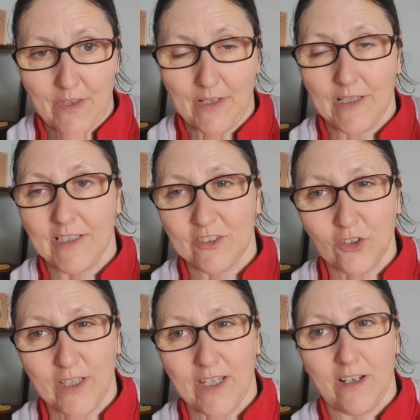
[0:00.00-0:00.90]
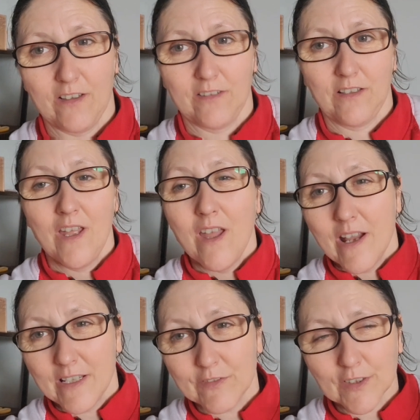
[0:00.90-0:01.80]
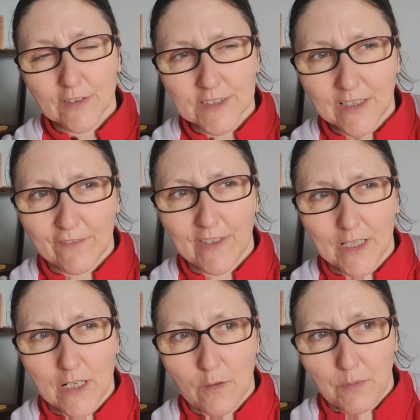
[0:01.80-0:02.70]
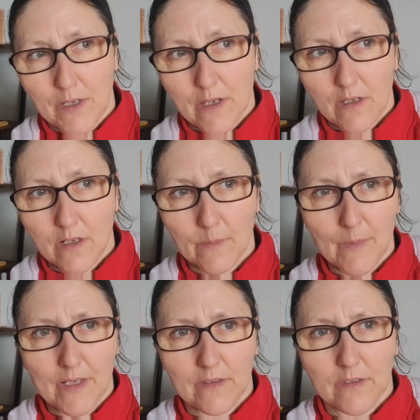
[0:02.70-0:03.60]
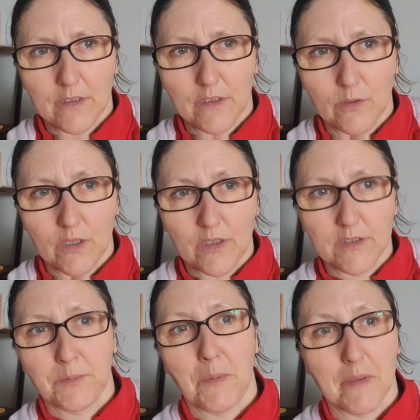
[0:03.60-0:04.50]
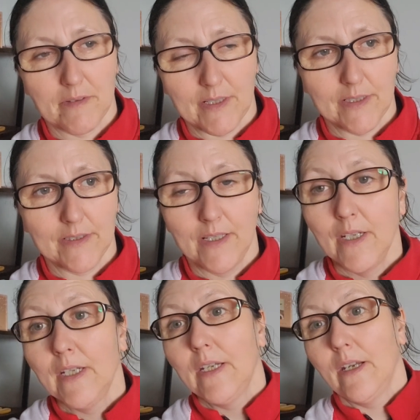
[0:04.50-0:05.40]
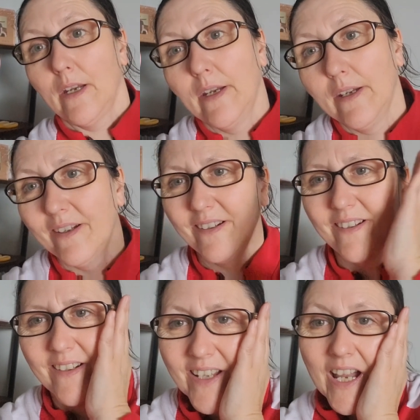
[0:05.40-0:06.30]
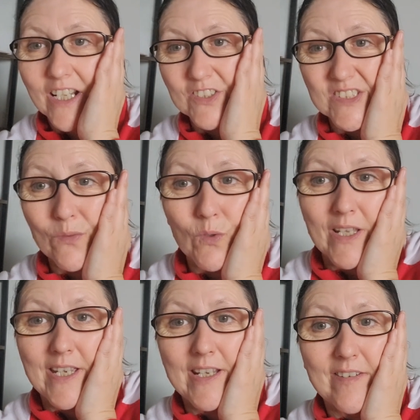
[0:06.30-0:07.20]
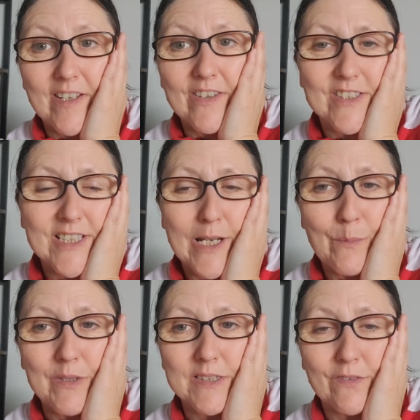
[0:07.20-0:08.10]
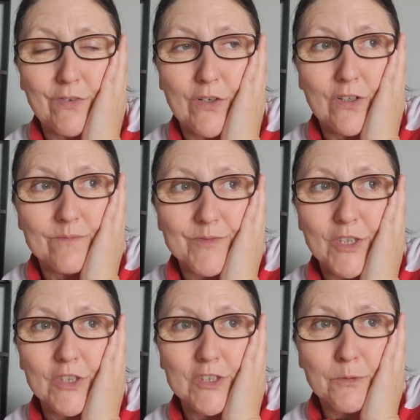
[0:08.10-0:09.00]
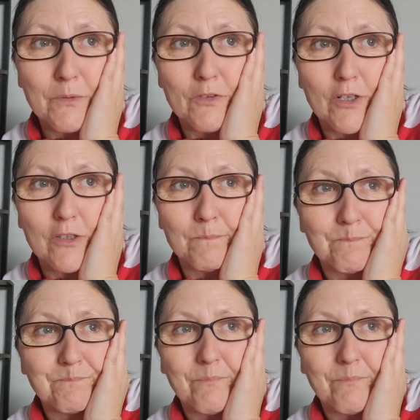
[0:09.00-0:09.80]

thing, and I took it on. And after I started feeling a little bit, I'm like, you know what, it's probably right. I just didn't want to hear it at the time because I thought, no, there's something wrong.